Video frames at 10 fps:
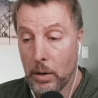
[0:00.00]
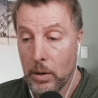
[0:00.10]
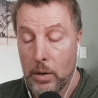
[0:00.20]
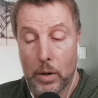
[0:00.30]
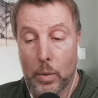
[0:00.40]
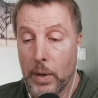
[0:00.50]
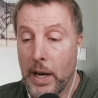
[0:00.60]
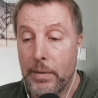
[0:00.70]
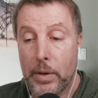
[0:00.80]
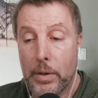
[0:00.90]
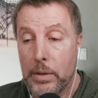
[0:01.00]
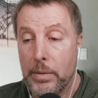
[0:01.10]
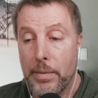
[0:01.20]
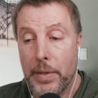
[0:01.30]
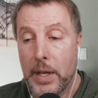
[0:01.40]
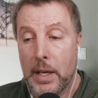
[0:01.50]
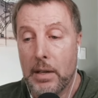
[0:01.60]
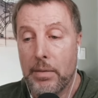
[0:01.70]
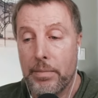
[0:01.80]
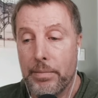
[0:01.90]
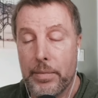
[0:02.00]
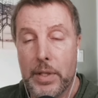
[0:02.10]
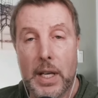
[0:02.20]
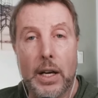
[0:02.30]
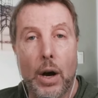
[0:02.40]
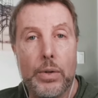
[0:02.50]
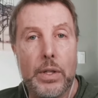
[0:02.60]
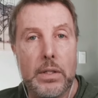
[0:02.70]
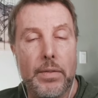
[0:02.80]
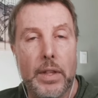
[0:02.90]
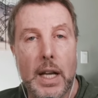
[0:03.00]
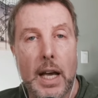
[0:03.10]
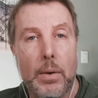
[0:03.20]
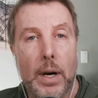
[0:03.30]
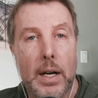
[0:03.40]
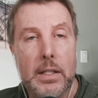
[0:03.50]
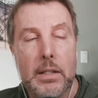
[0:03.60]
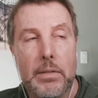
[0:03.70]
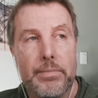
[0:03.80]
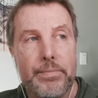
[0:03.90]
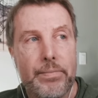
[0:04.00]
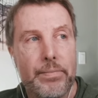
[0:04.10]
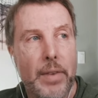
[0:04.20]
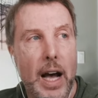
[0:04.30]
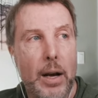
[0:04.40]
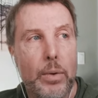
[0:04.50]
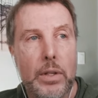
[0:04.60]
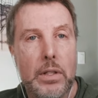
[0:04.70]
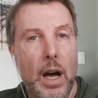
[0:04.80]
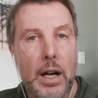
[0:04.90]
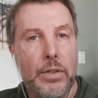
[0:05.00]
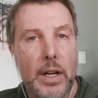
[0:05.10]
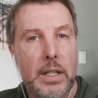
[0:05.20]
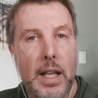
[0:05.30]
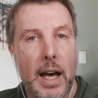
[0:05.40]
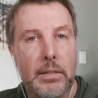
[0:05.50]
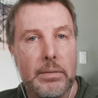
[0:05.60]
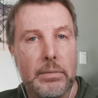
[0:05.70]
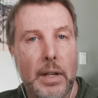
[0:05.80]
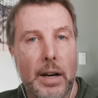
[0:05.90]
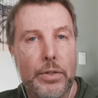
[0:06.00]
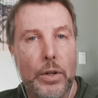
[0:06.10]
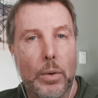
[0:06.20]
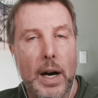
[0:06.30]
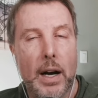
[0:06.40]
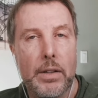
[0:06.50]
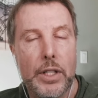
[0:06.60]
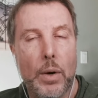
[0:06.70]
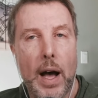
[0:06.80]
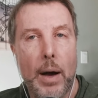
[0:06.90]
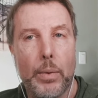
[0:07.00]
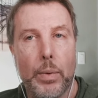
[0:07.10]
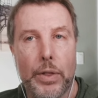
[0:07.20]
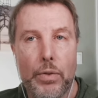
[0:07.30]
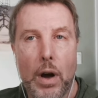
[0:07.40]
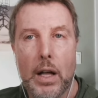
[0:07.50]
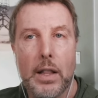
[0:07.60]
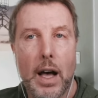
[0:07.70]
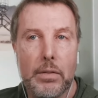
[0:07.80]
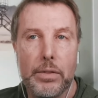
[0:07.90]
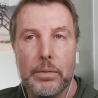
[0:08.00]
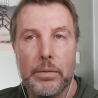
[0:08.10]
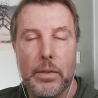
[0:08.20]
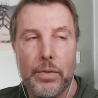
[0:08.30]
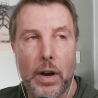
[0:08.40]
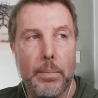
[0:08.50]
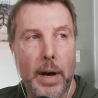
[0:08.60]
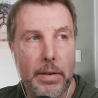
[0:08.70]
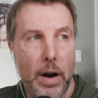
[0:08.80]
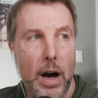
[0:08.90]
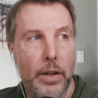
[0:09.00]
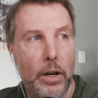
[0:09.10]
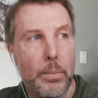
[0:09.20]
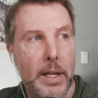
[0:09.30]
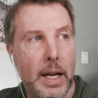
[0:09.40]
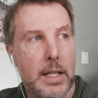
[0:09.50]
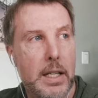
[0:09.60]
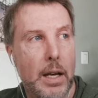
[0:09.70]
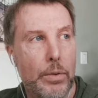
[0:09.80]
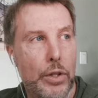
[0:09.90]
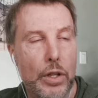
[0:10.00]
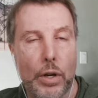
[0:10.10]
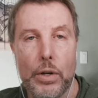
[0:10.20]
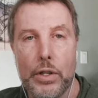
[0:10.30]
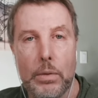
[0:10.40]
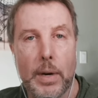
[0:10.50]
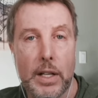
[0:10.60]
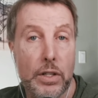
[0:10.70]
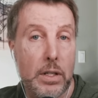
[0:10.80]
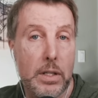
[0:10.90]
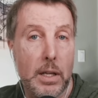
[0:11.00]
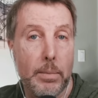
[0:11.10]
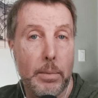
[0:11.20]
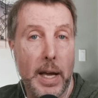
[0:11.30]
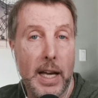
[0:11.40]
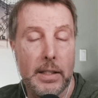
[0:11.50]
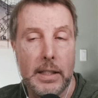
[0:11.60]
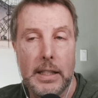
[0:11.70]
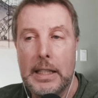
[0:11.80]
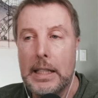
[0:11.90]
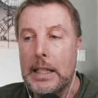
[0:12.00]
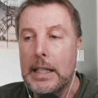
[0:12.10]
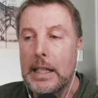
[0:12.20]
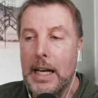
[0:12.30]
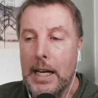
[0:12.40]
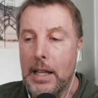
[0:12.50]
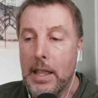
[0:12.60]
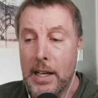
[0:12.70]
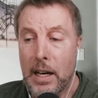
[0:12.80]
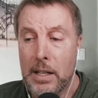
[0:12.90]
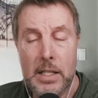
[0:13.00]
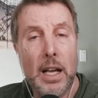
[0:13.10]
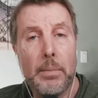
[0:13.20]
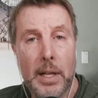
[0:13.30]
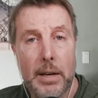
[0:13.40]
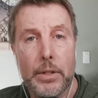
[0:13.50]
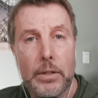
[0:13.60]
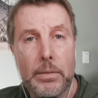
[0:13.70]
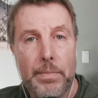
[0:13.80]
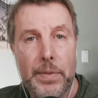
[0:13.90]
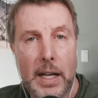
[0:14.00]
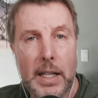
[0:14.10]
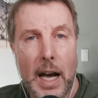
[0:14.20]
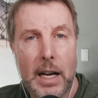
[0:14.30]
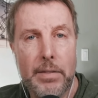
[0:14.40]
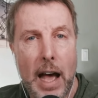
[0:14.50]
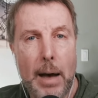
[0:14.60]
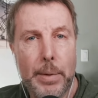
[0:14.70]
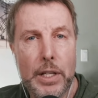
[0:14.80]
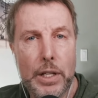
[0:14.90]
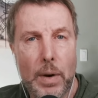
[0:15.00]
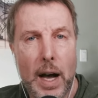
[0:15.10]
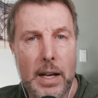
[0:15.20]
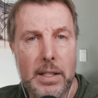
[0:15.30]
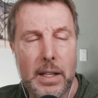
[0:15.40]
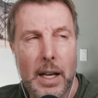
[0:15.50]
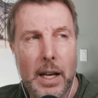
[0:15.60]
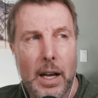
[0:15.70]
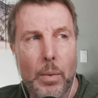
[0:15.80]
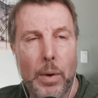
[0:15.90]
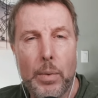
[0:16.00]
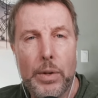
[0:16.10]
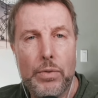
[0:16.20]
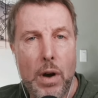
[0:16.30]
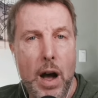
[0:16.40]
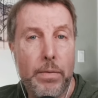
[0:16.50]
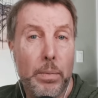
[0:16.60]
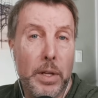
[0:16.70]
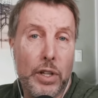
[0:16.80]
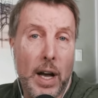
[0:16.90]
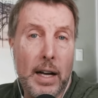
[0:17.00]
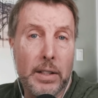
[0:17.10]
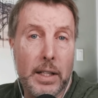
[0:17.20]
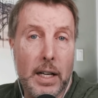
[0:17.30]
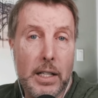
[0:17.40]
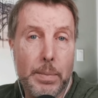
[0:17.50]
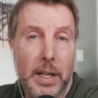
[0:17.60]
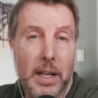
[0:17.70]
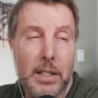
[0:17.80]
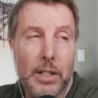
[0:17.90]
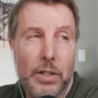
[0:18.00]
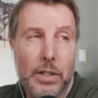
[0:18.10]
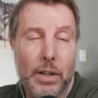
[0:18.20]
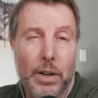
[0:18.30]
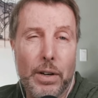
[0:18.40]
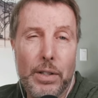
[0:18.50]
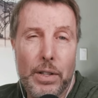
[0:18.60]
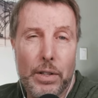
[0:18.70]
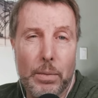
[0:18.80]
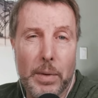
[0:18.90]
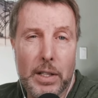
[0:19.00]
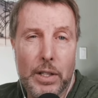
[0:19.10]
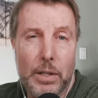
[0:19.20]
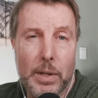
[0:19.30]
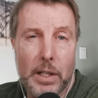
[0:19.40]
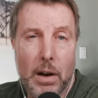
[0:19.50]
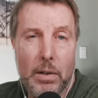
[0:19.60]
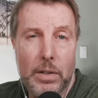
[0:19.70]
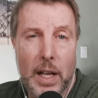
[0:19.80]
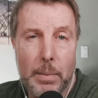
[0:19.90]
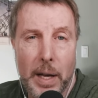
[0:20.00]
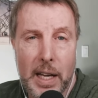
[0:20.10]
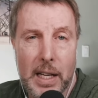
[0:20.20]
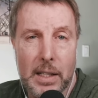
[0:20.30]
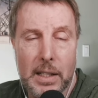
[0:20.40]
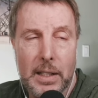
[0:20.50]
or whatever the psychosis of the day was, I would not trust that after a while. So I withdraw love from my father because it just hurt too much to see him in pain. And I think on some level, that kind of happens to us. We withdraw from the child in us because it just hurts too much to acknowledge that pain.